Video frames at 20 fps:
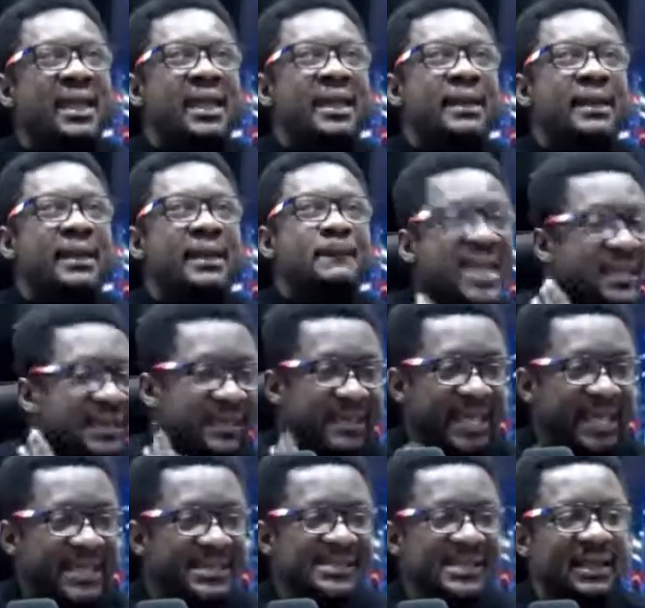
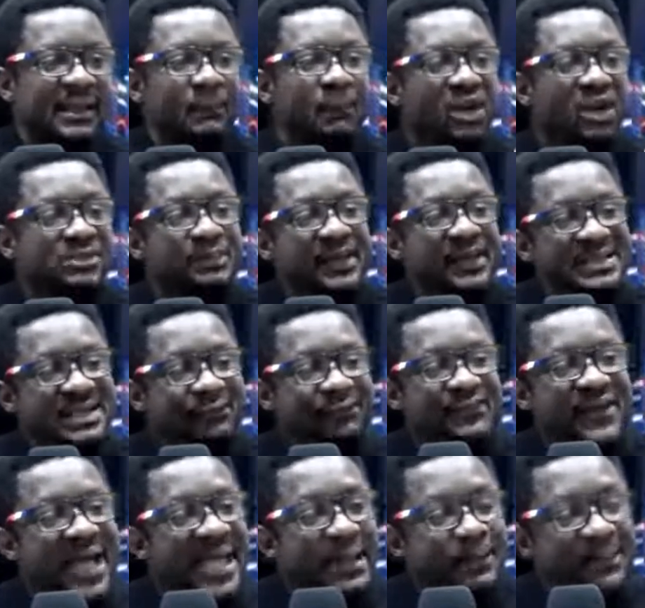bigness must be
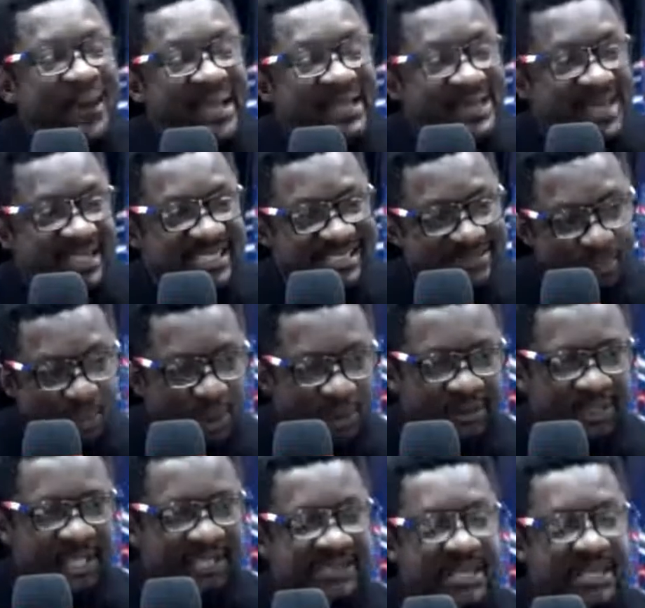defined by their smallness.